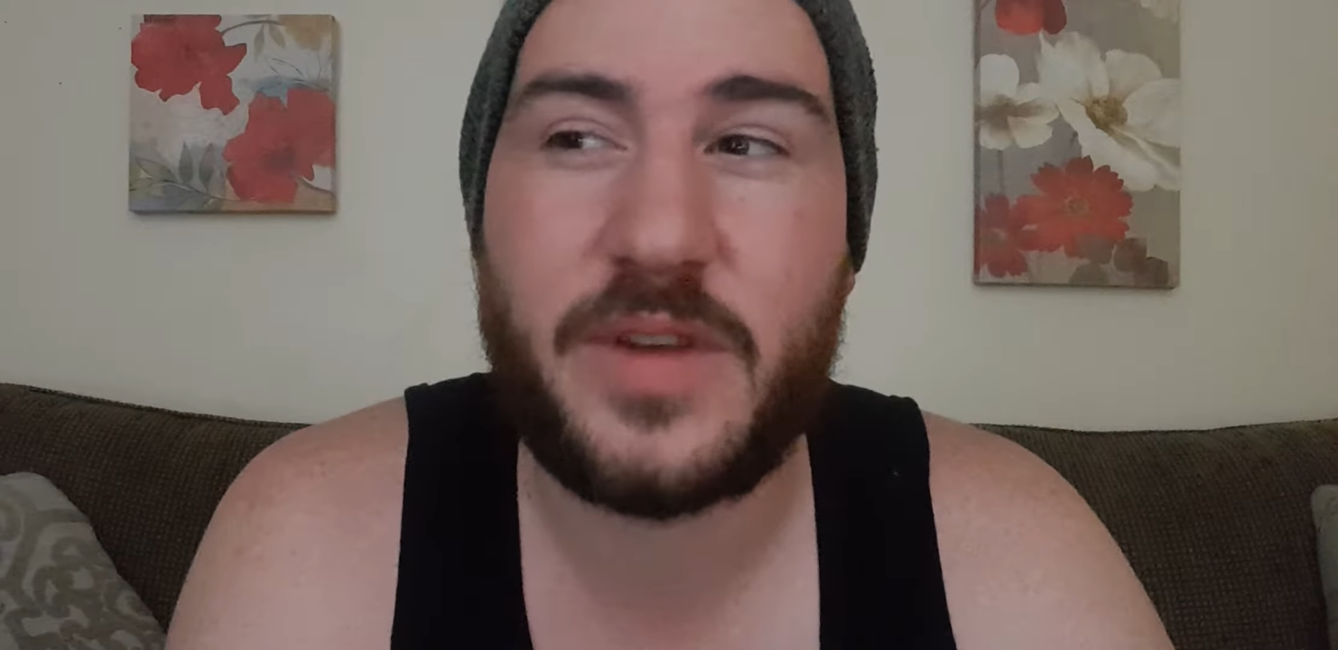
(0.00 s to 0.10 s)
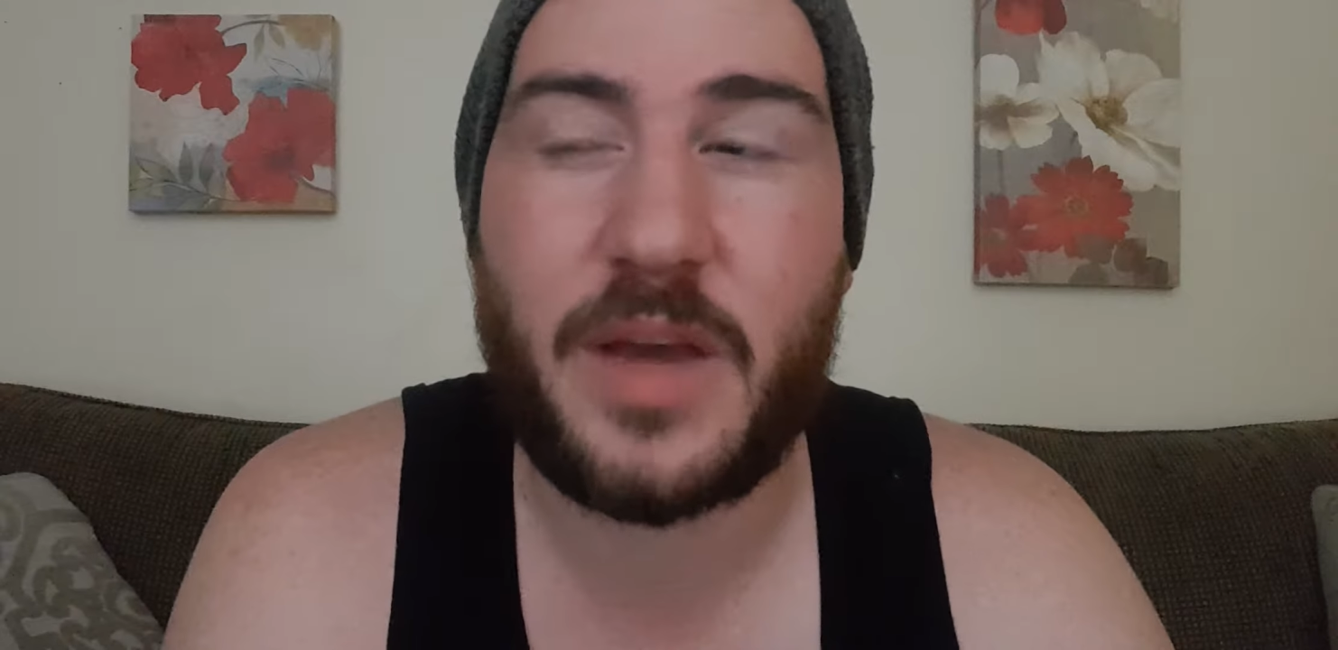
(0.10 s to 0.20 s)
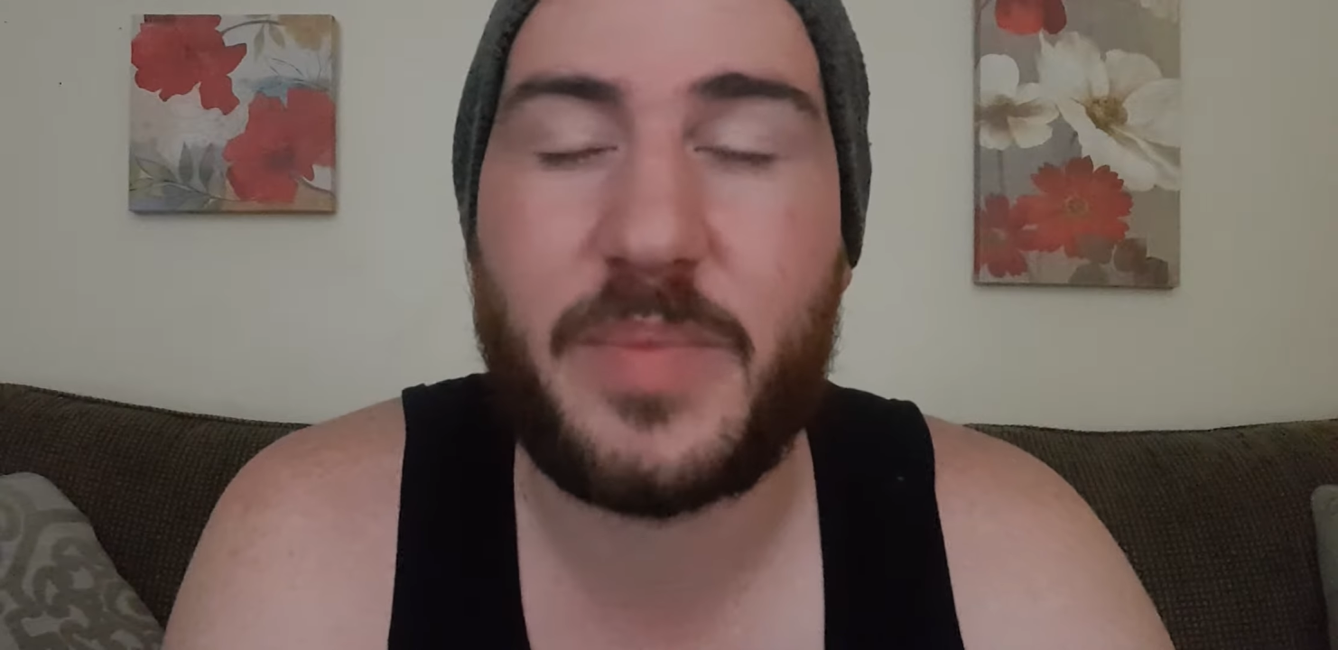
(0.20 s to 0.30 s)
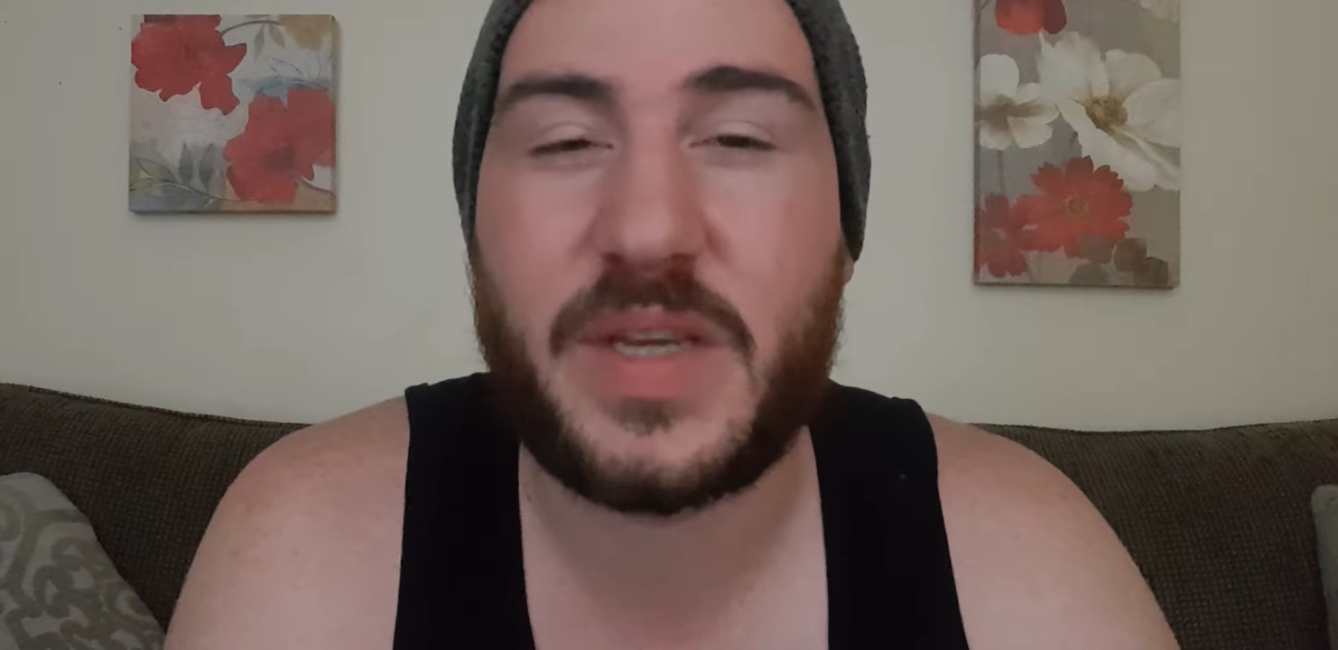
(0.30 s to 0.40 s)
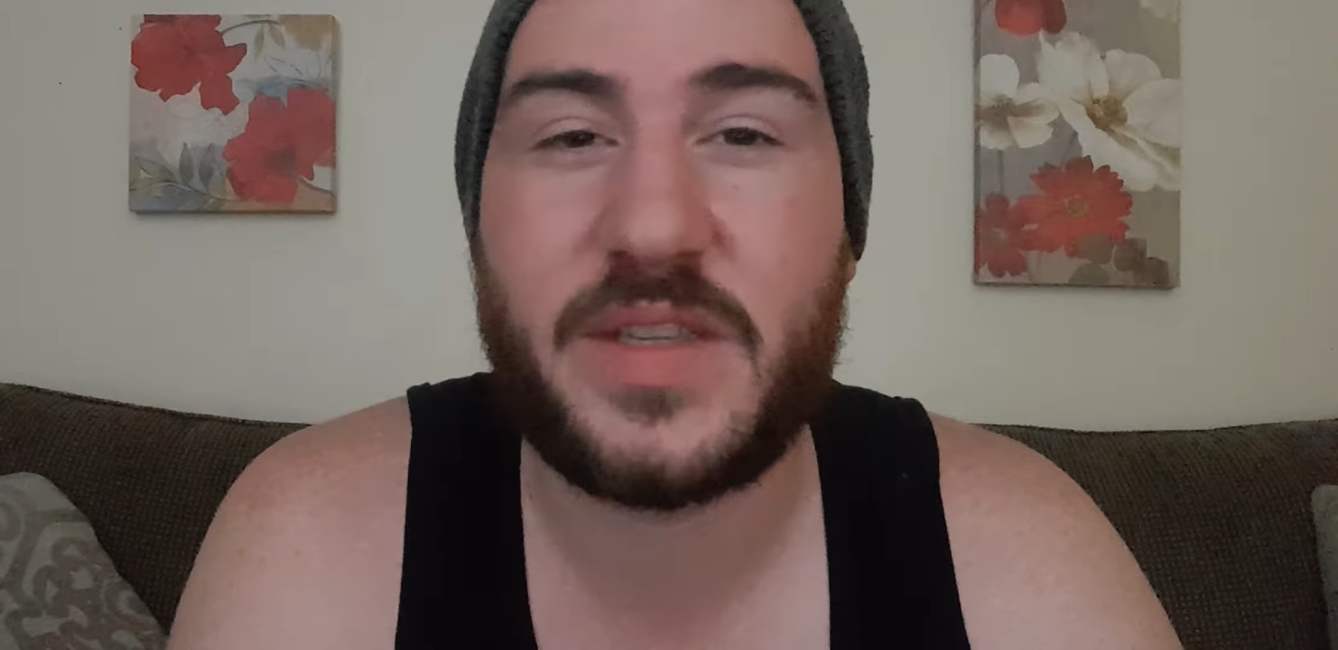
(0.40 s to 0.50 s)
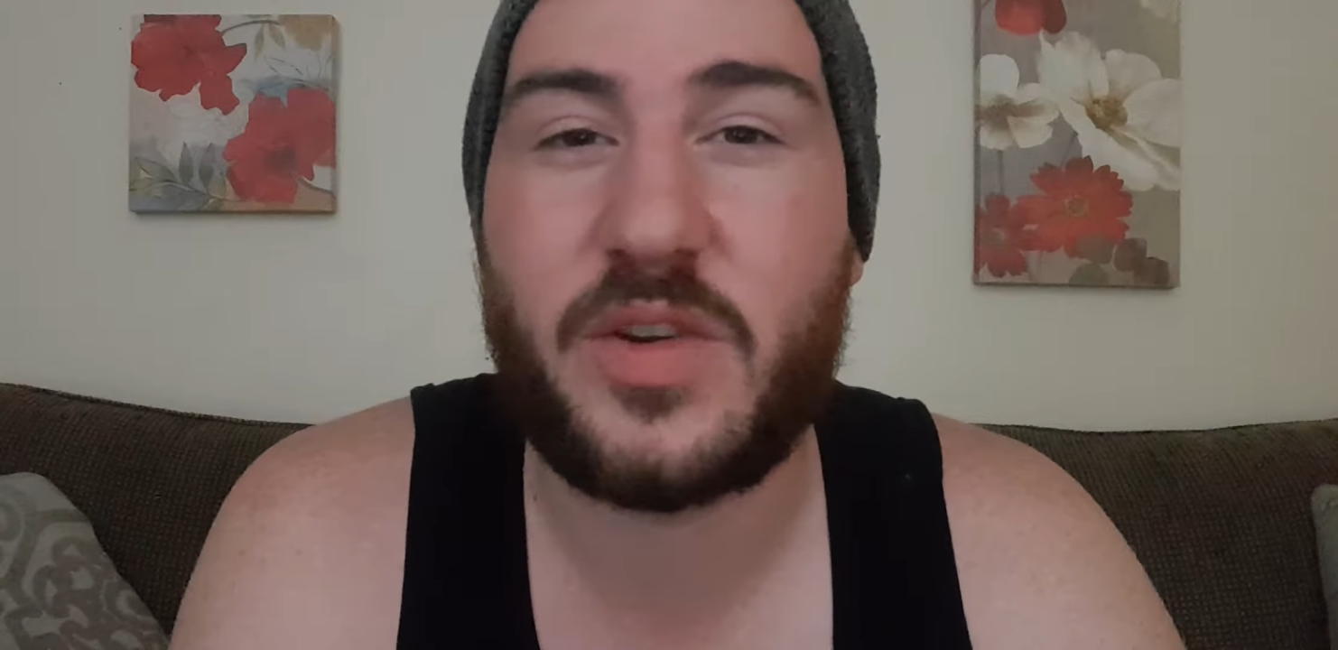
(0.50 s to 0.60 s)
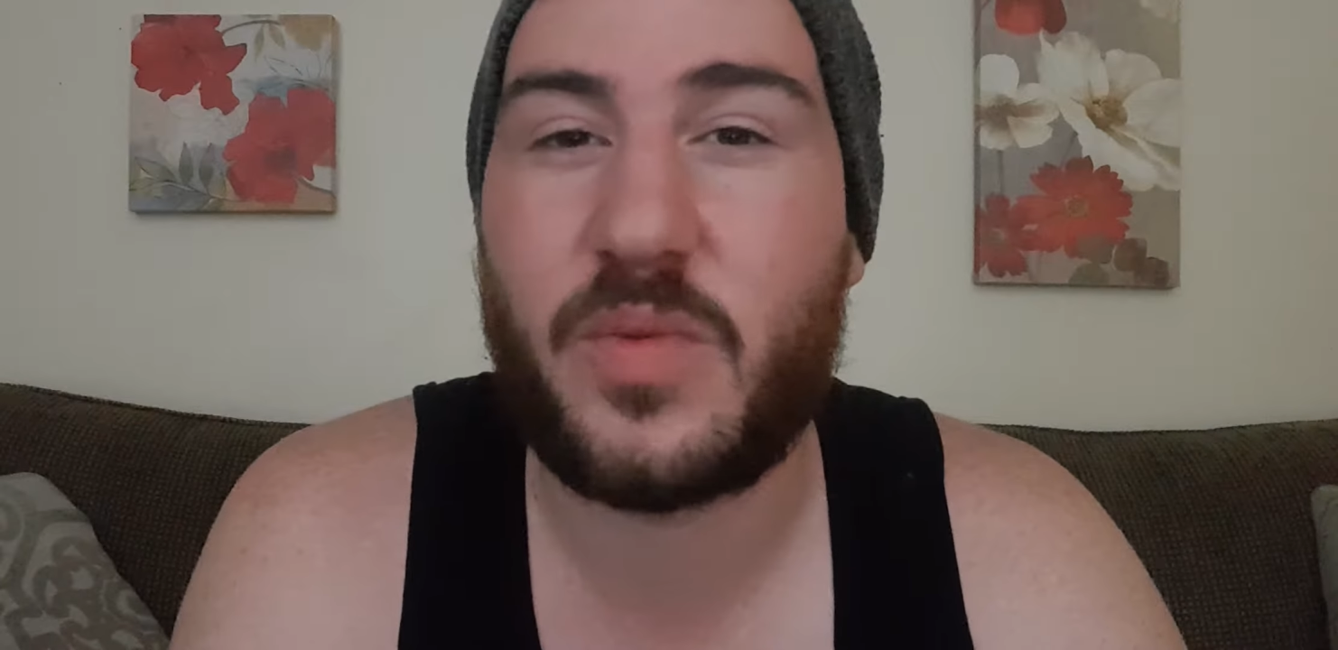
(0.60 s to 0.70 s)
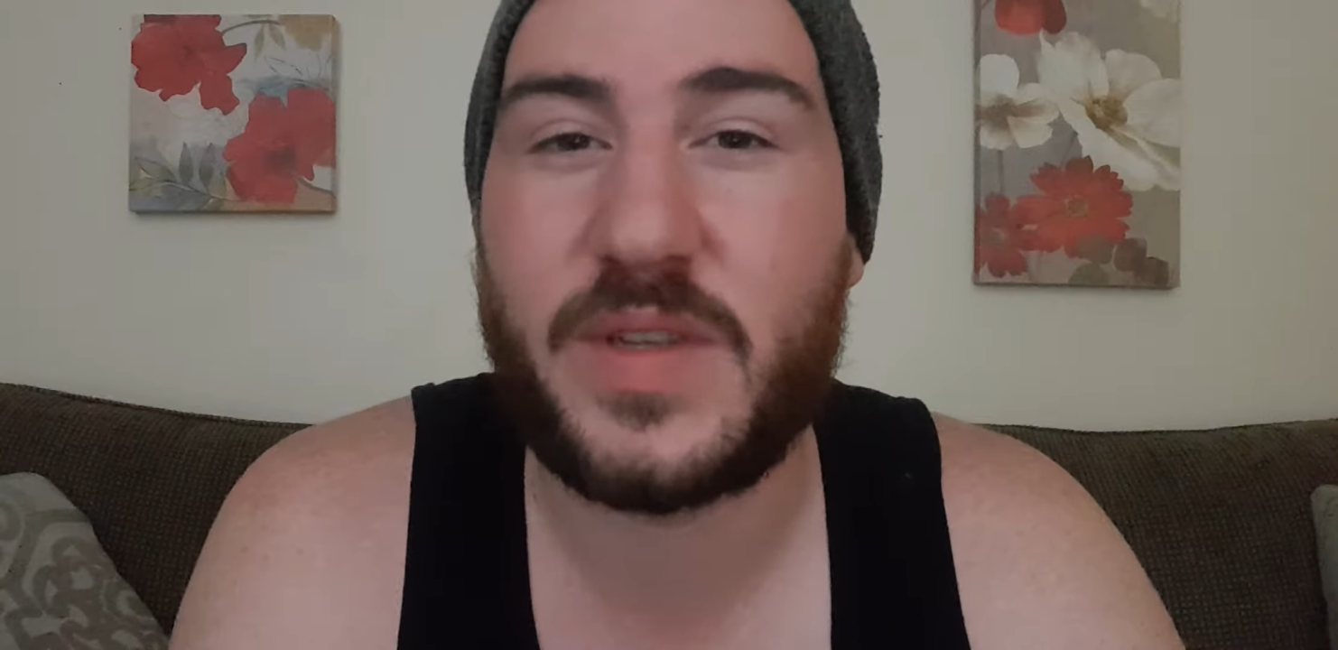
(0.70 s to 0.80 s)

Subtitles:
not because I don't